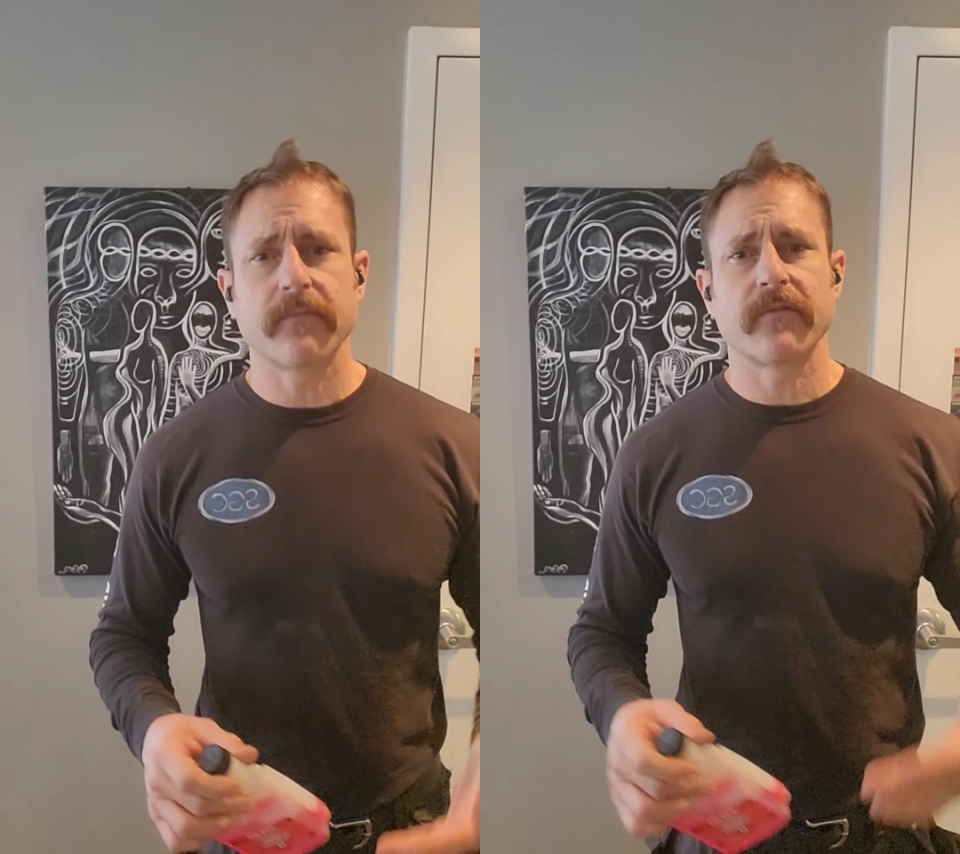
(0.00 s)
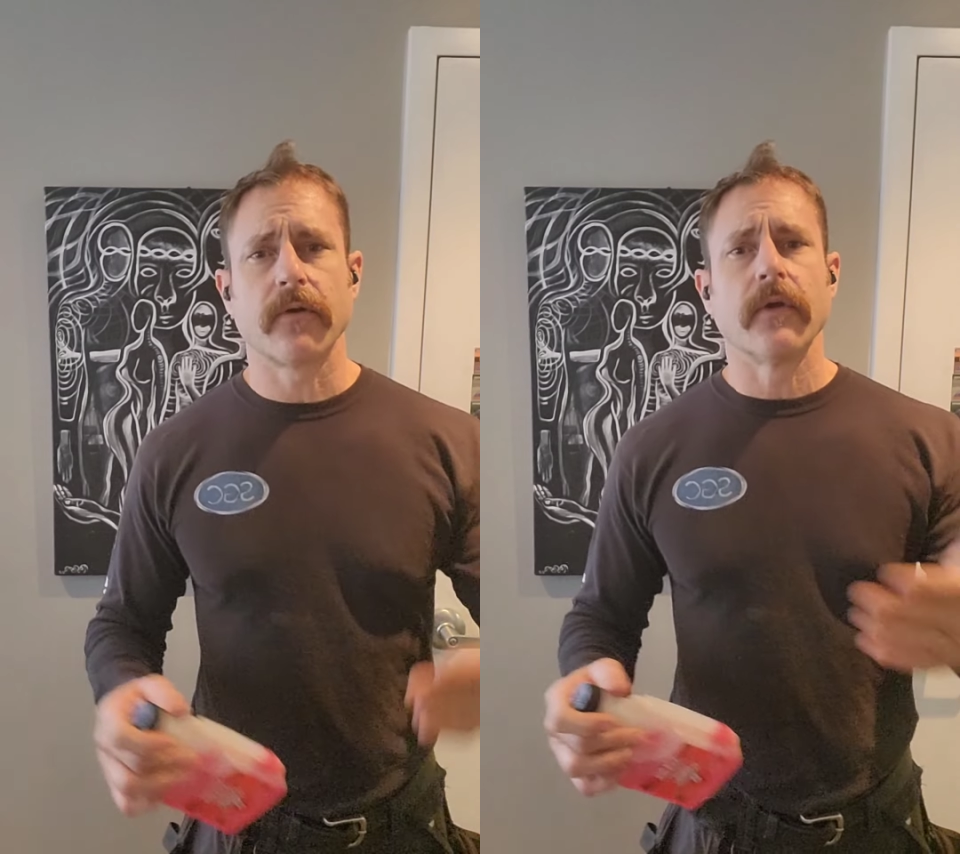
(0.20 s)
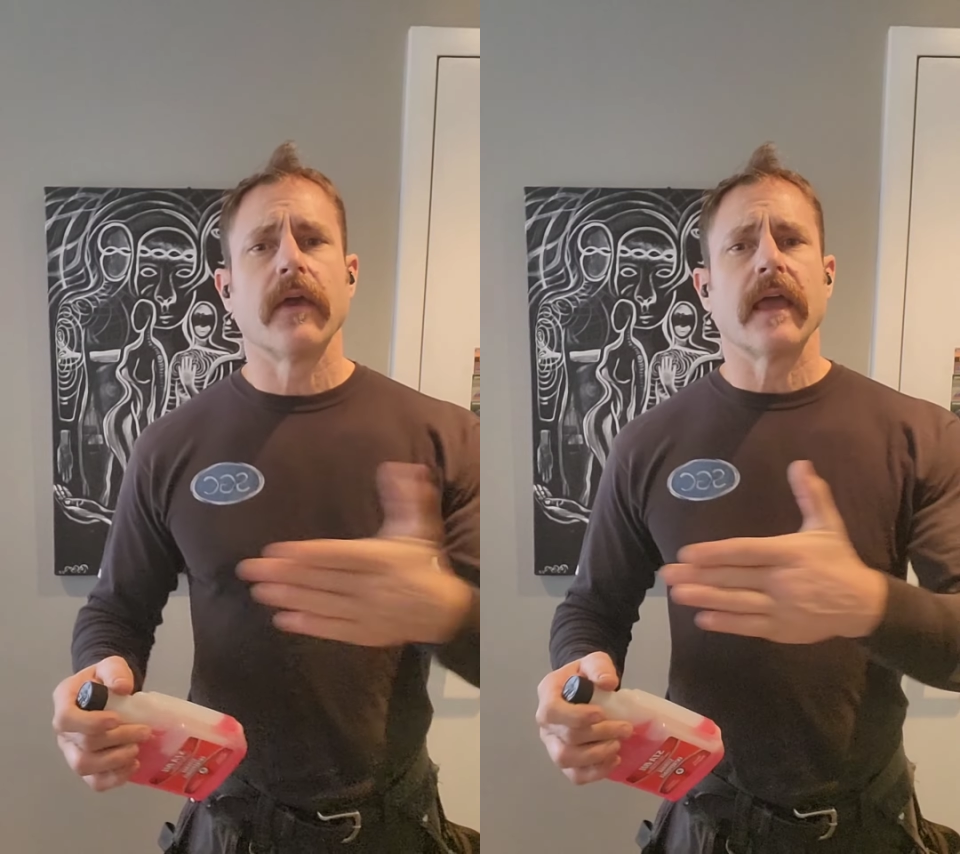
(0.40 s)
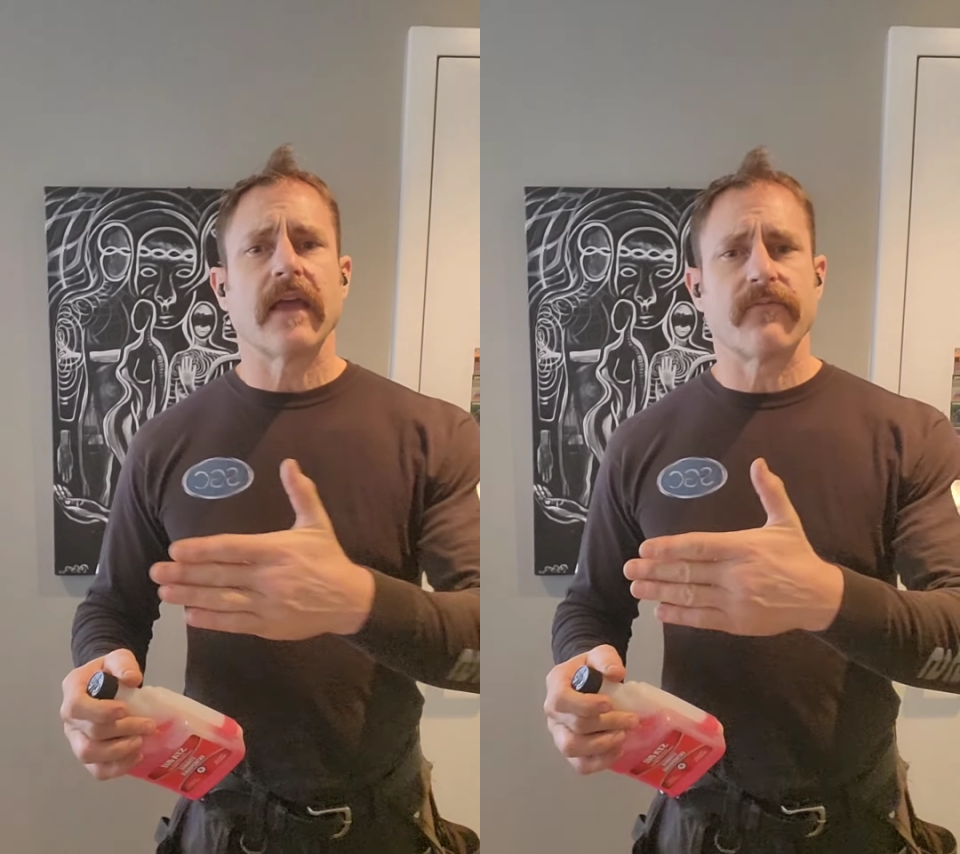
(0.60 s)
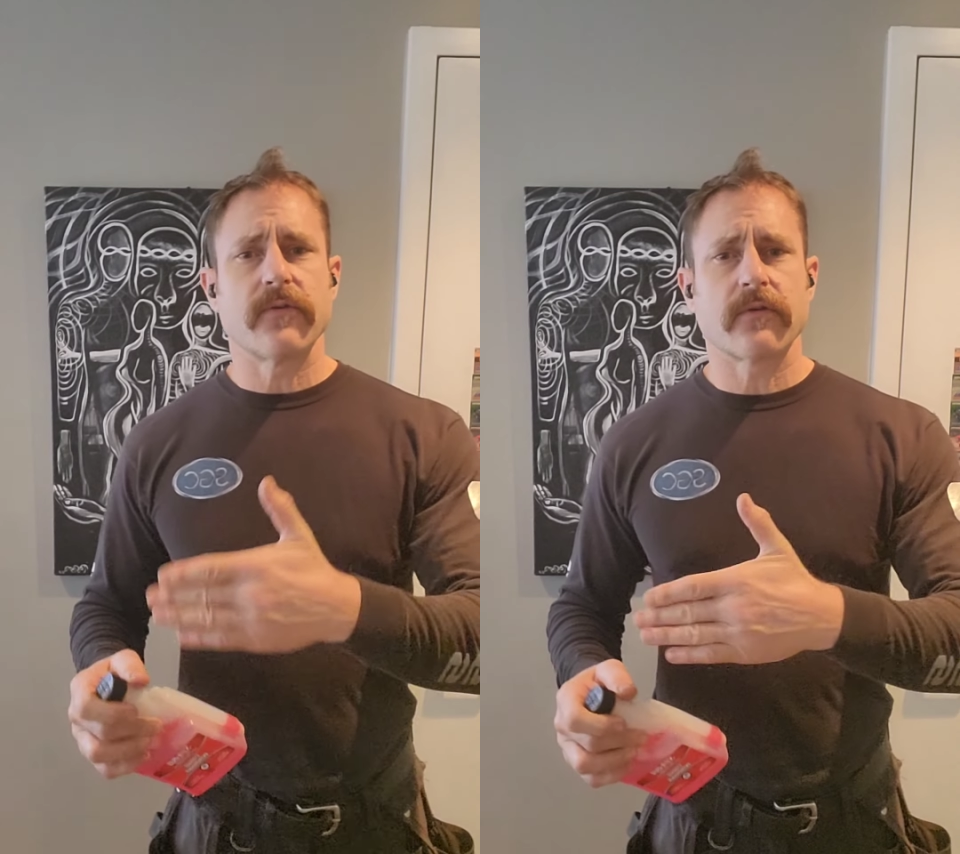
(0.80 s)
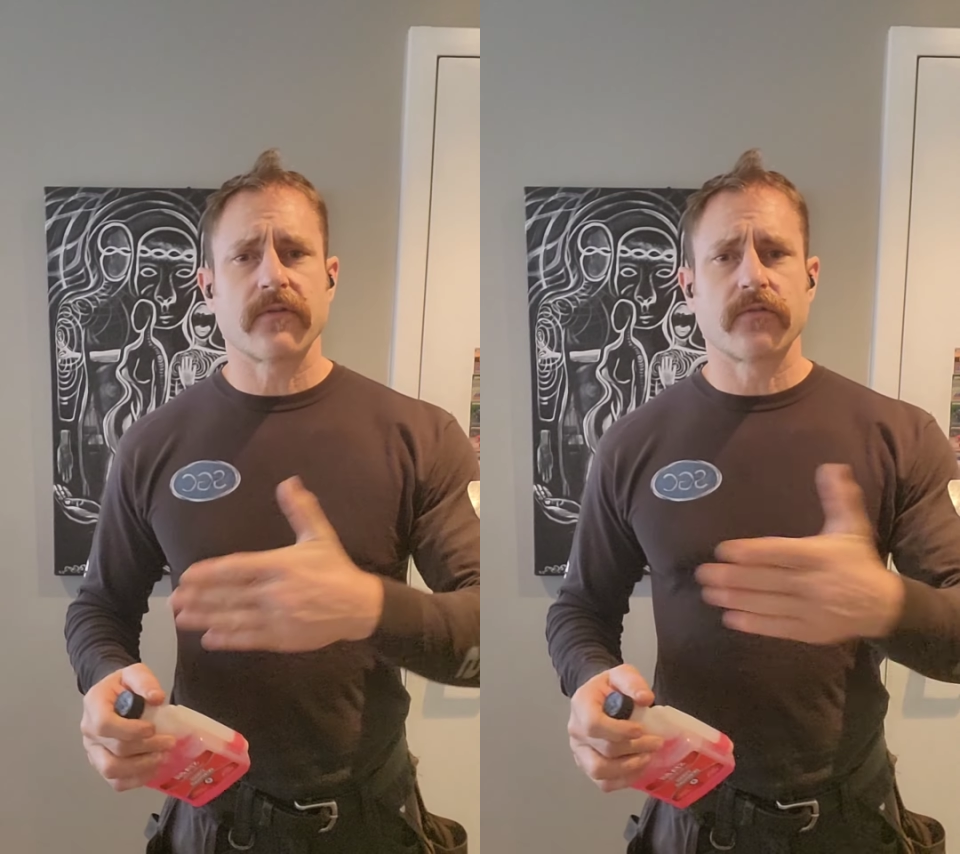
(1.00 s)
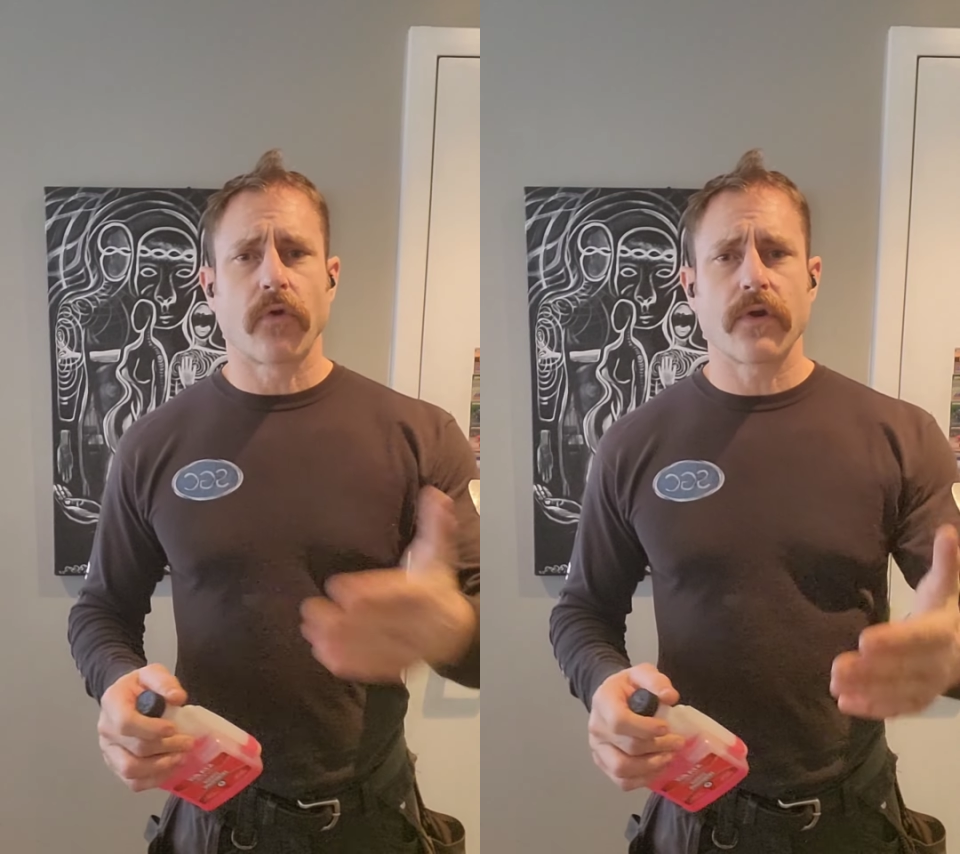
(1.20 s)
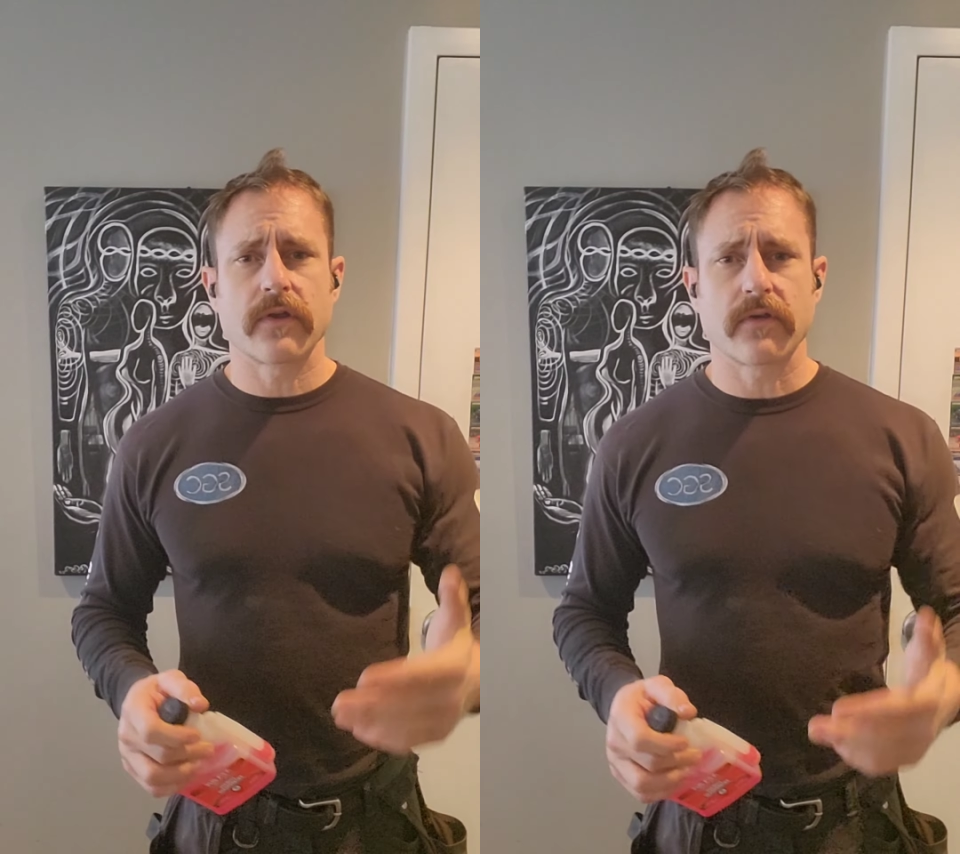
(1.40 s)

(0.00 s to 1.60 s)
So if you're storing